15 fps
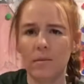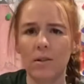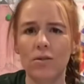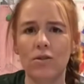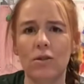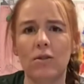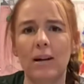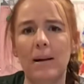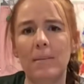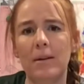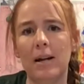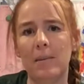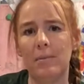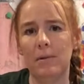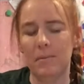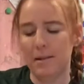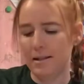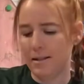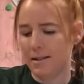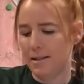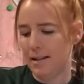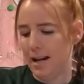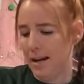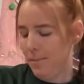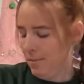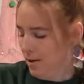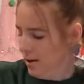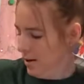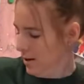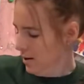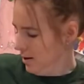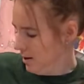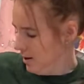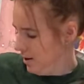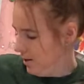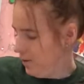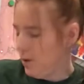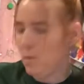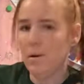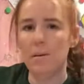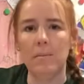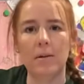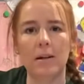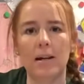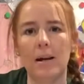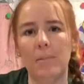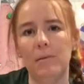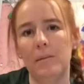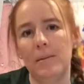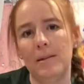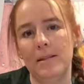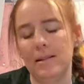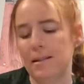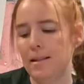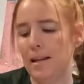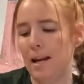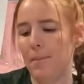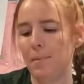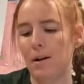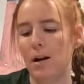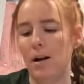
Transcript: So grab a couple of pieces of tape. If you want to put a couple of pieces of tape